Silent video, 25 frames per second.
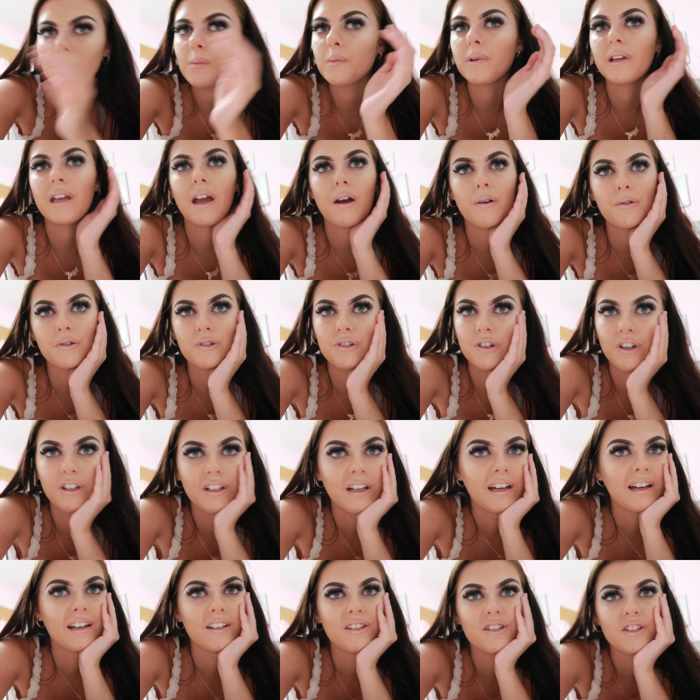But yeah, it was so
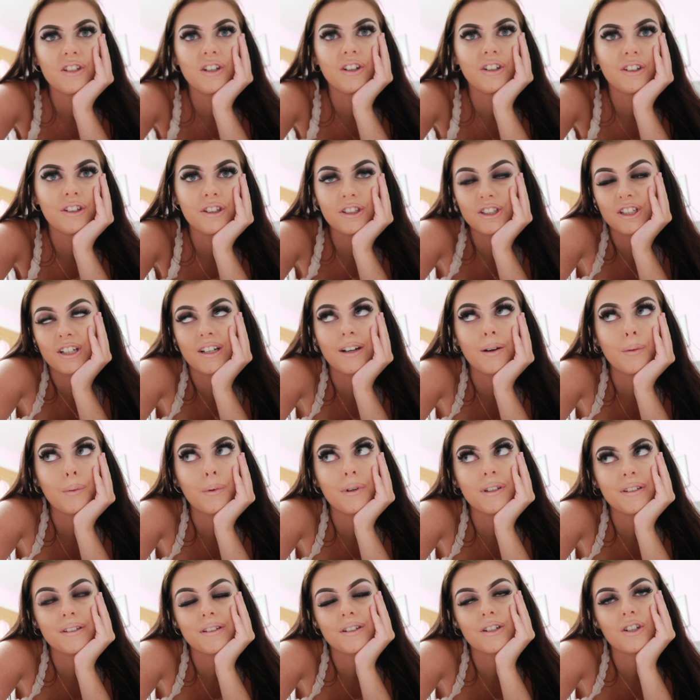nice. So go check out
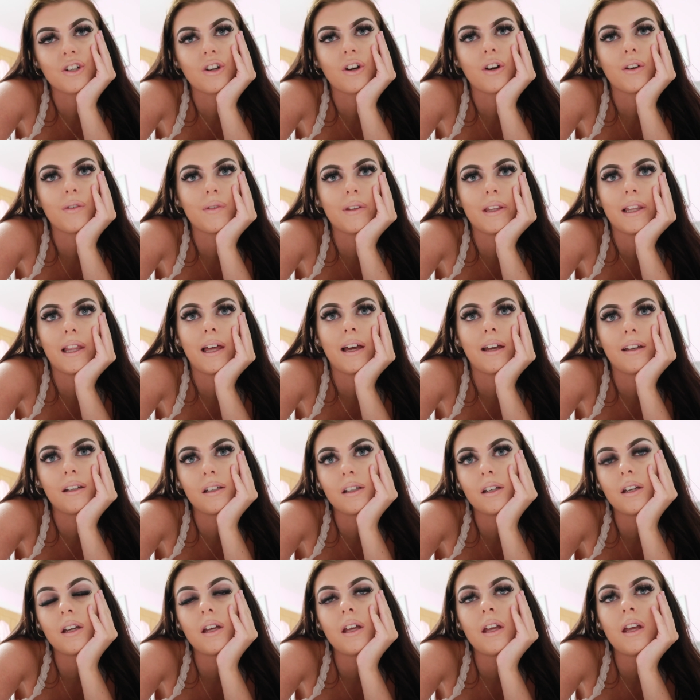Princess Couture if you
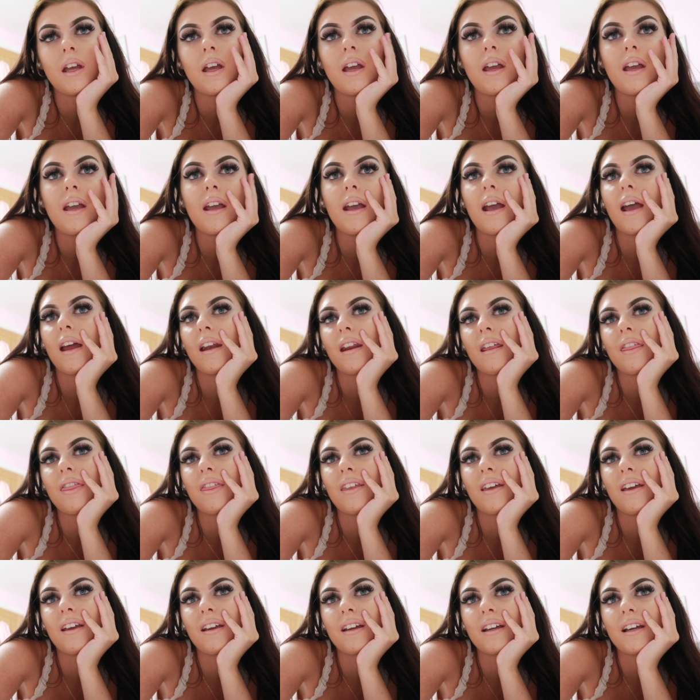like
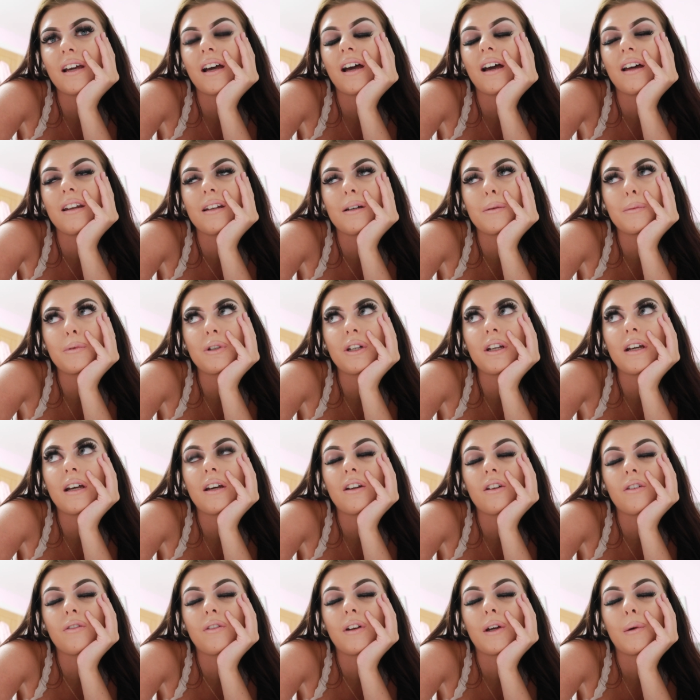anything. And I'm gonna
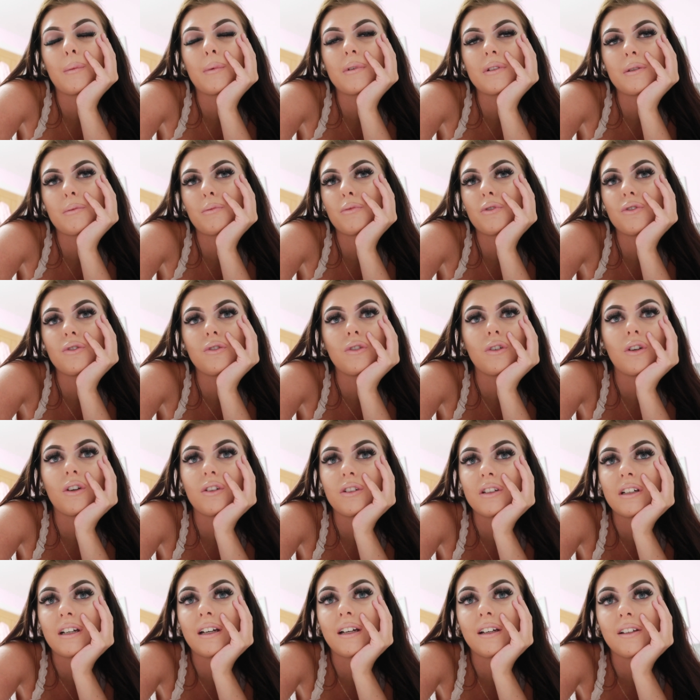head off now because I'm so
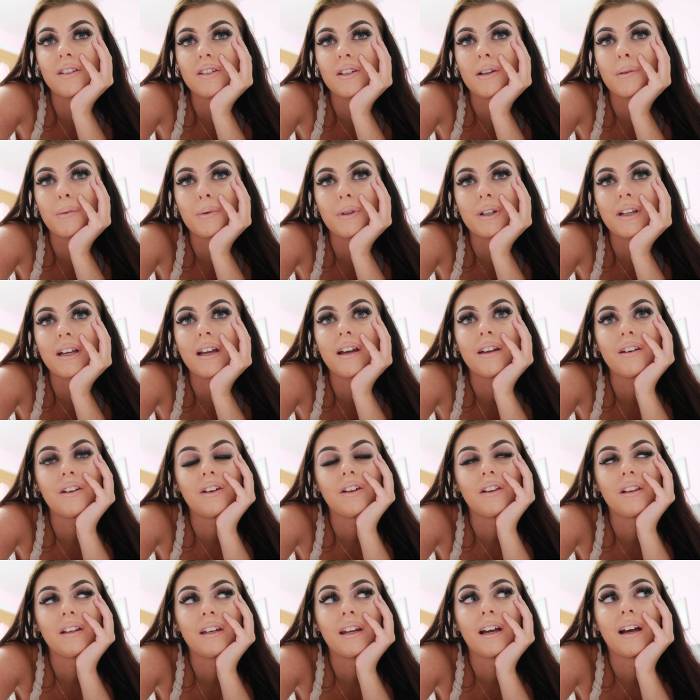tired, so I'm gonna get an
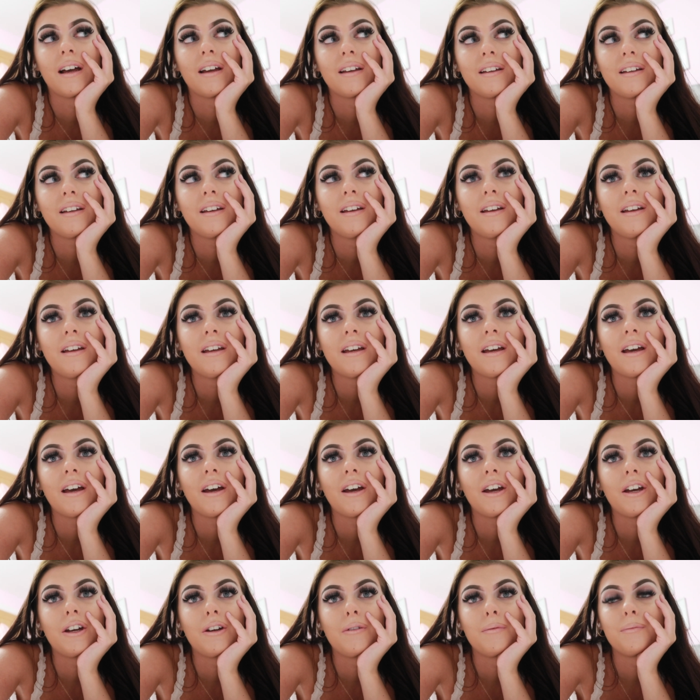early night.
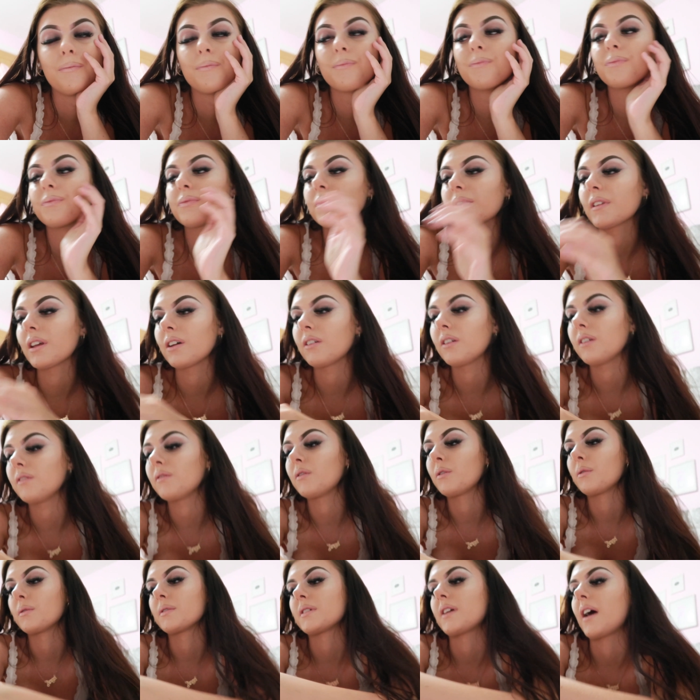I don't
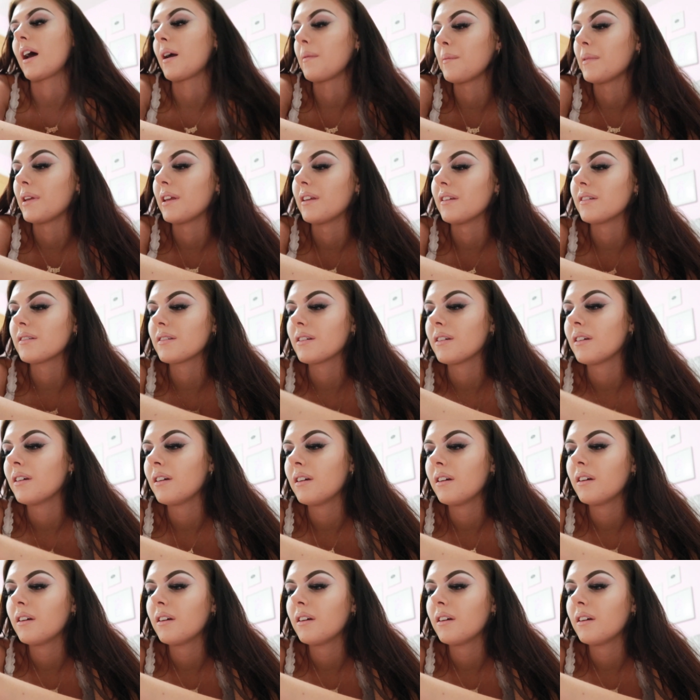even know what time it is.